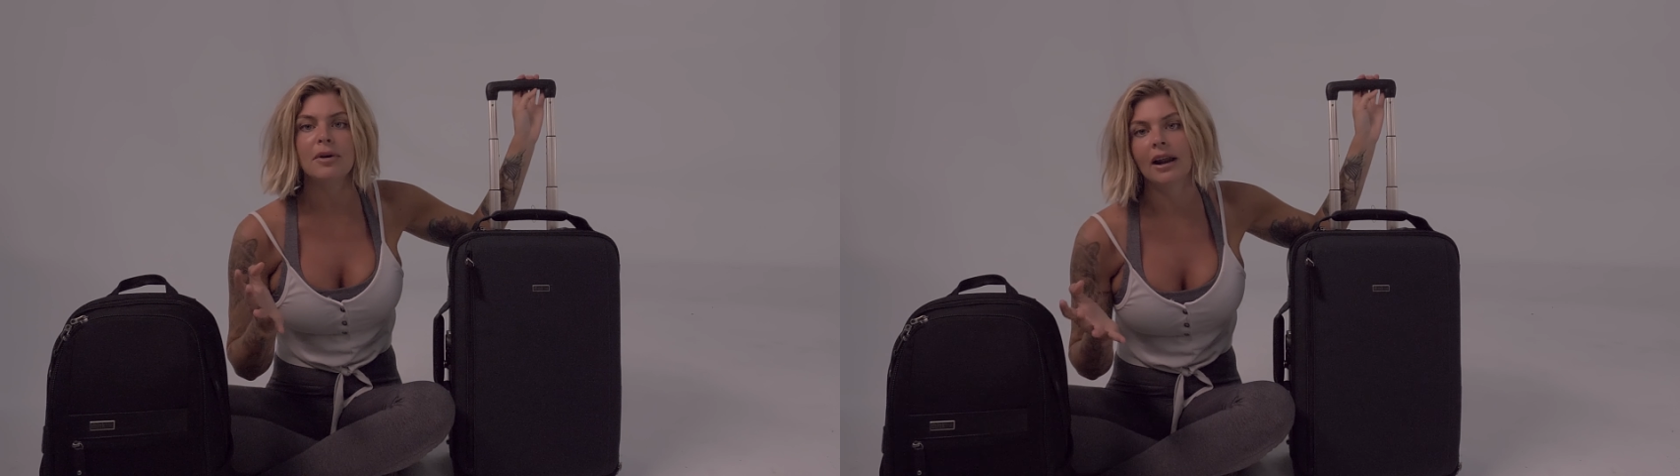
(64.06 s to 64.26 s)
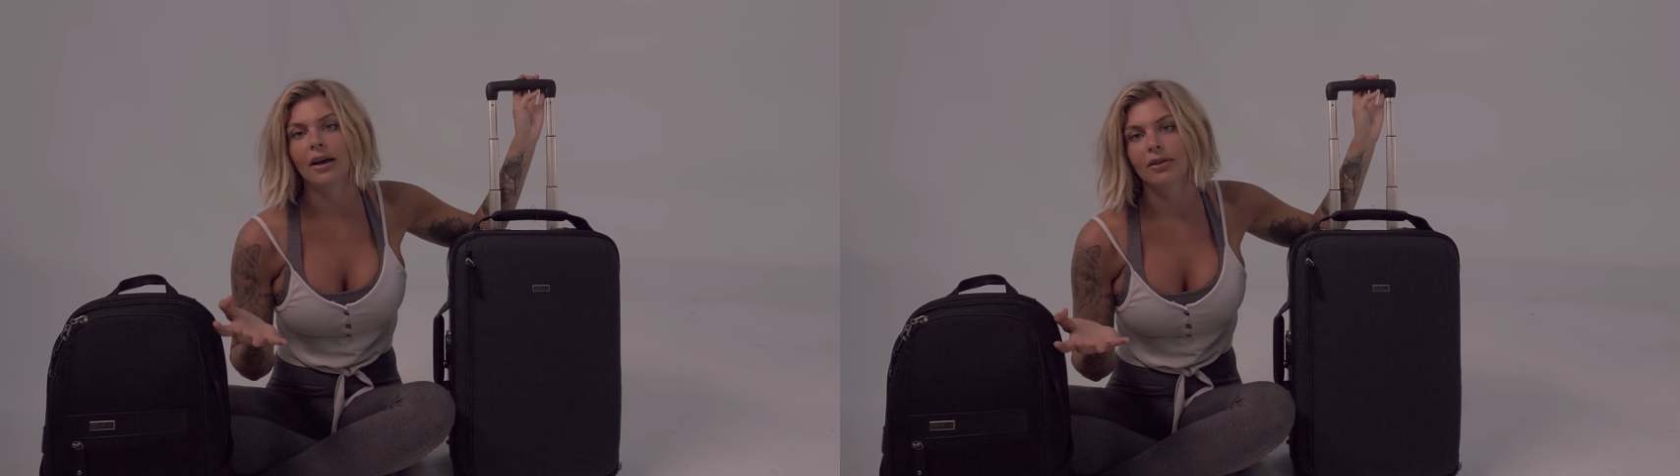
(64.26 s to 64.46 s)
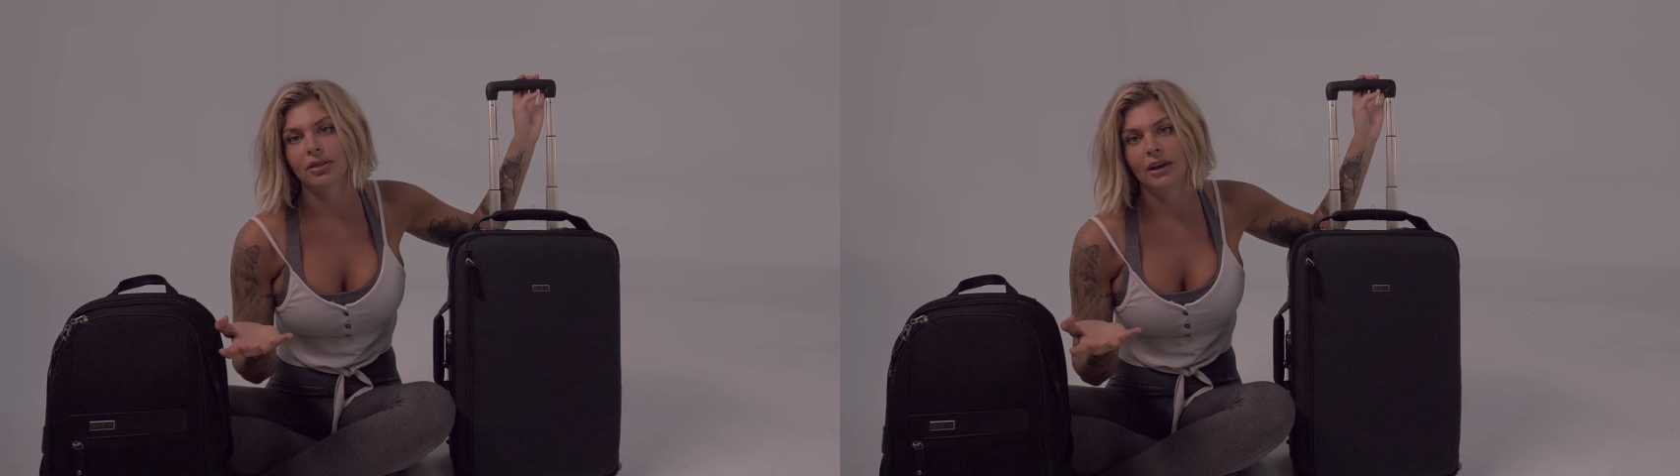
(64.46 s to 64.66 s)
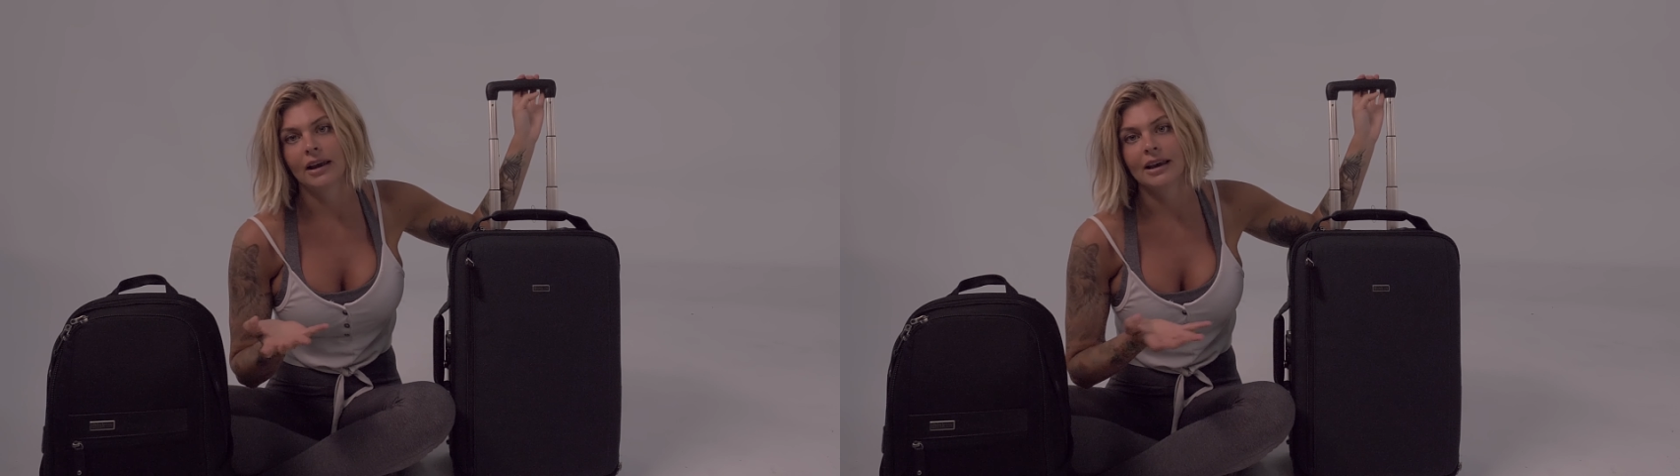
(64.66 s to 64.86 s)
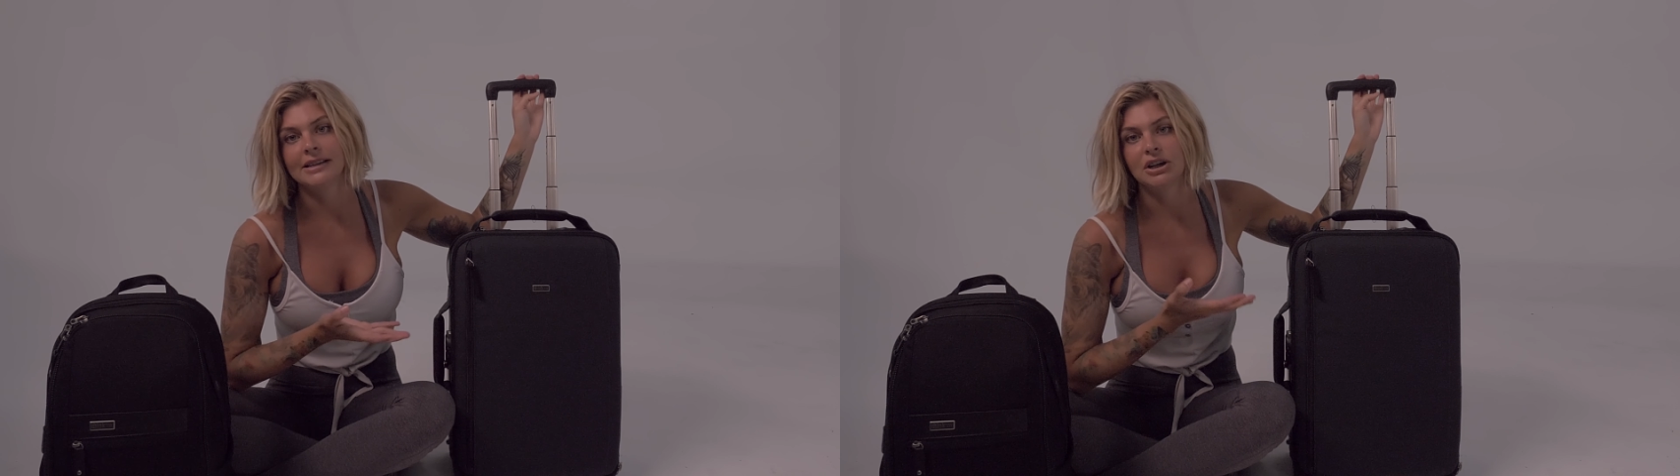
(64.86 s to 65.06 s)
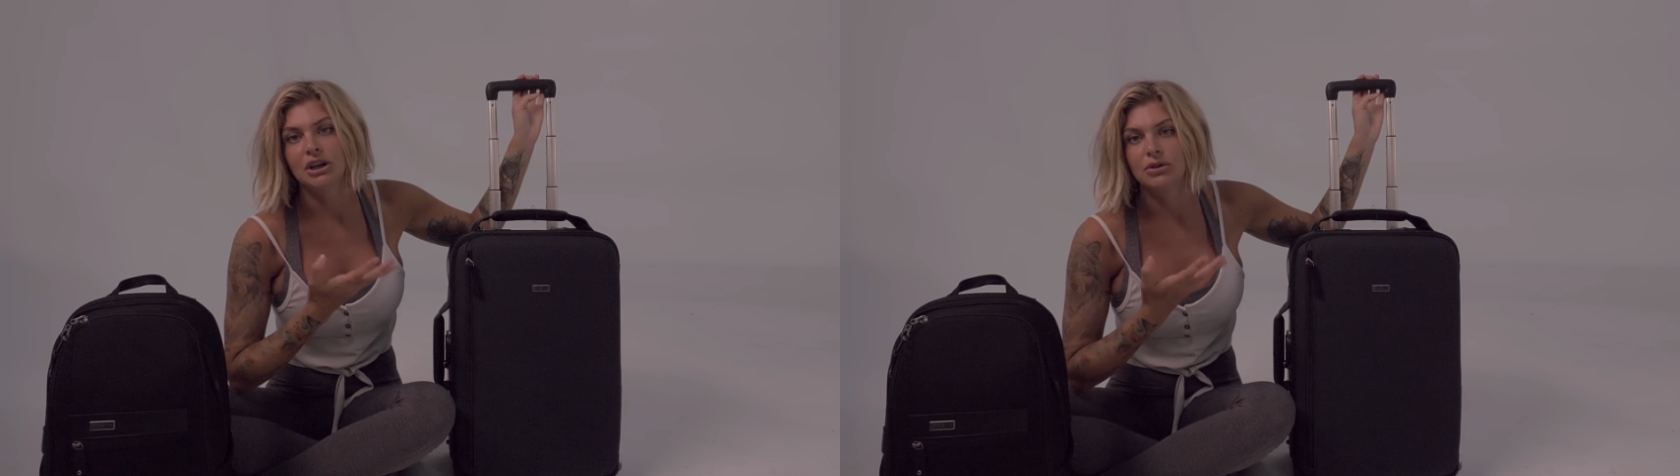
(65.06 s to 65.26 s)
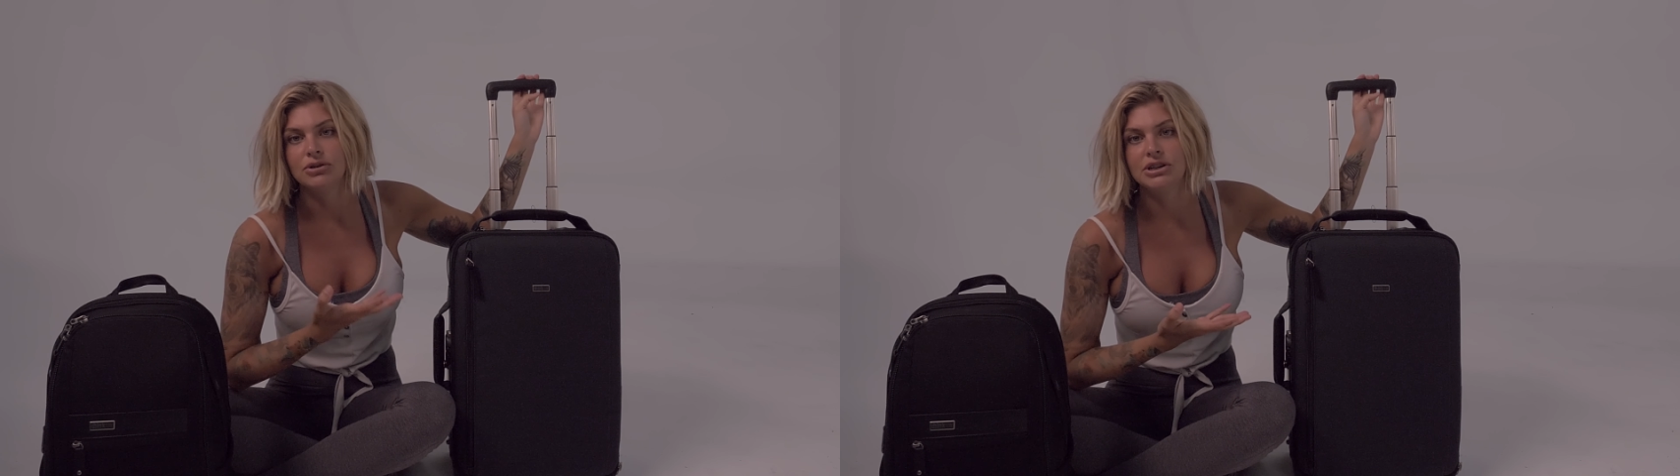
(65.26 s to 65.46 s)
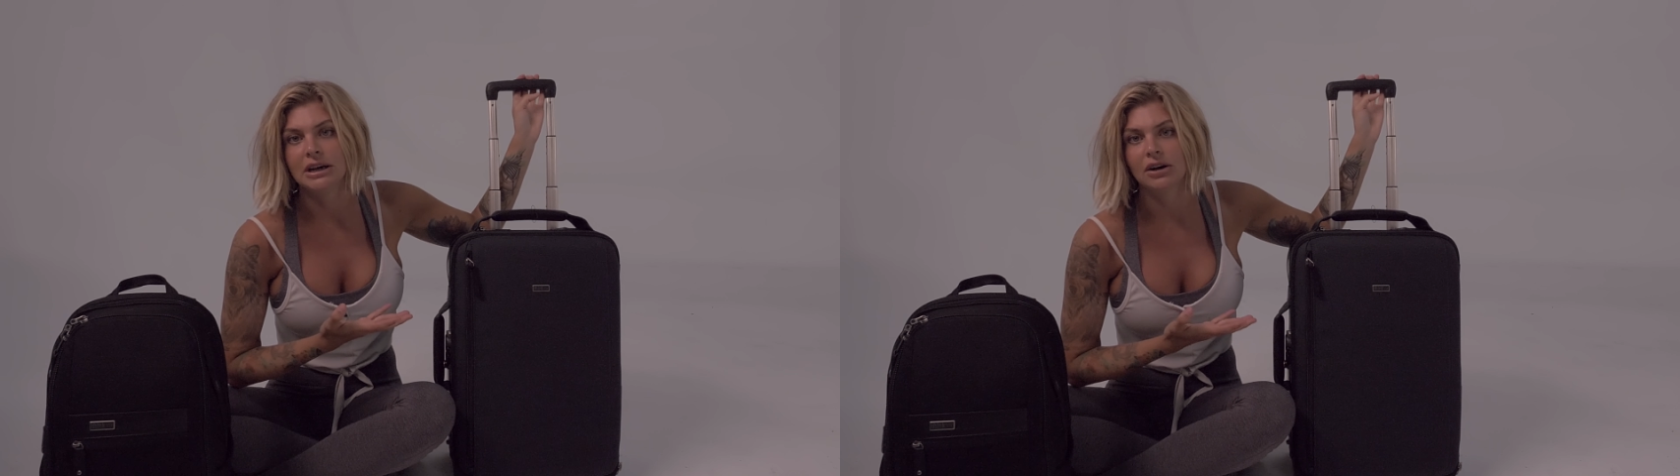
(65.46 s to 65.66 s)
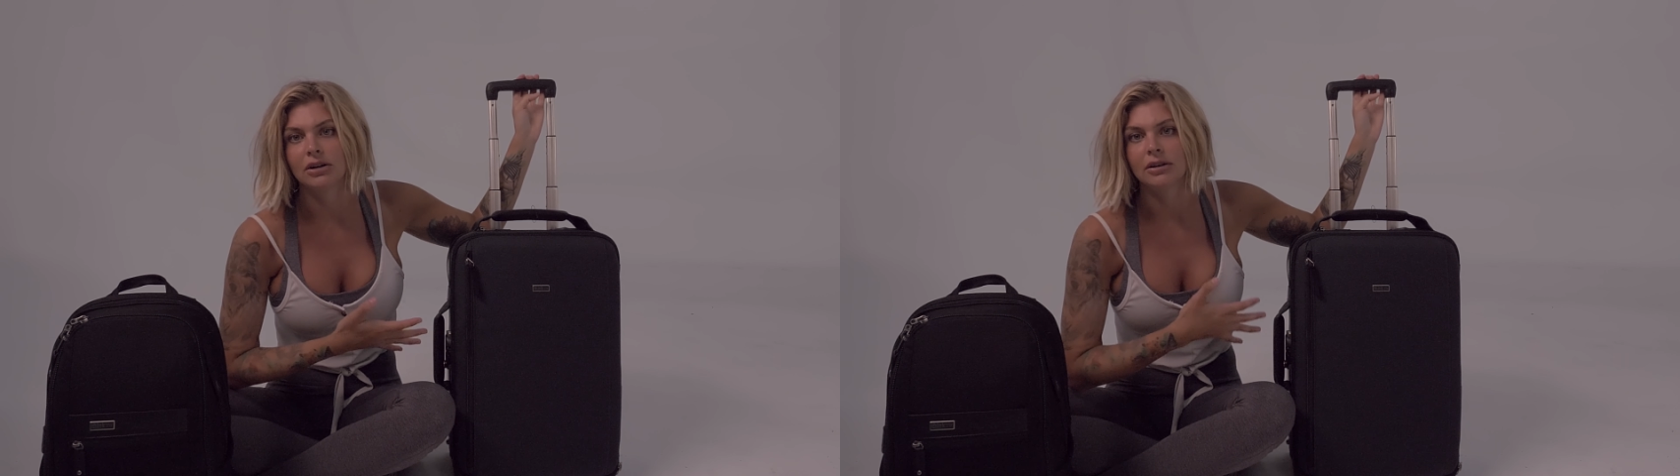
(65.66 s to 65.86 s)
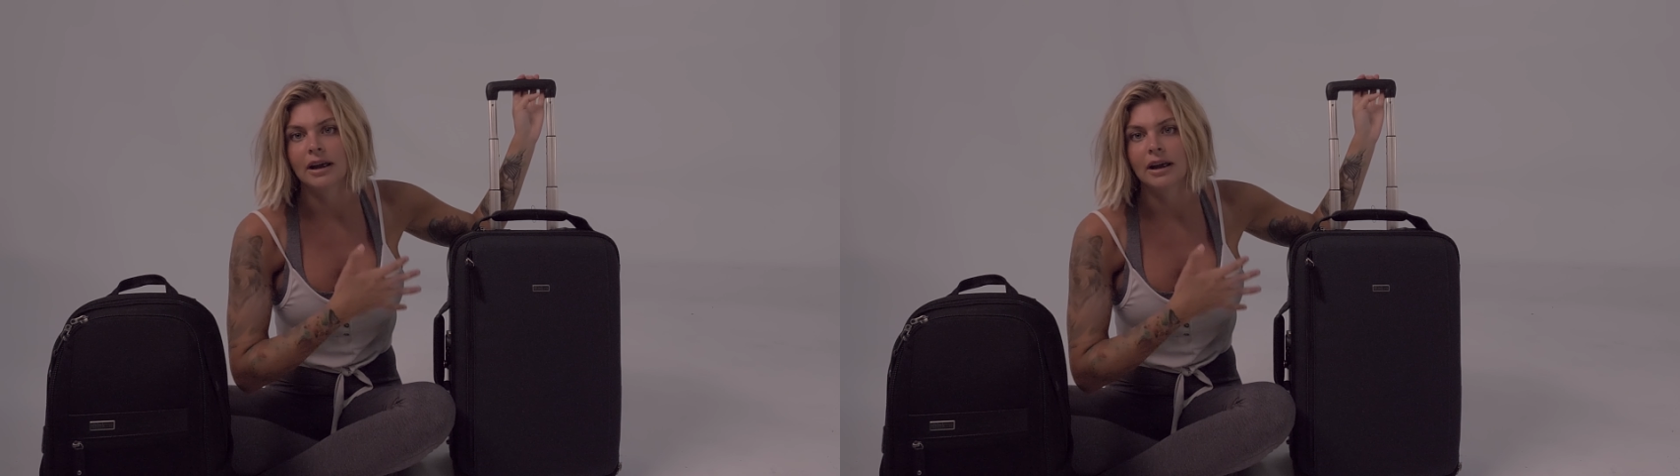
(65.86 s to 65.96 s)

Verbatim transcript: may not think it's a huge deal,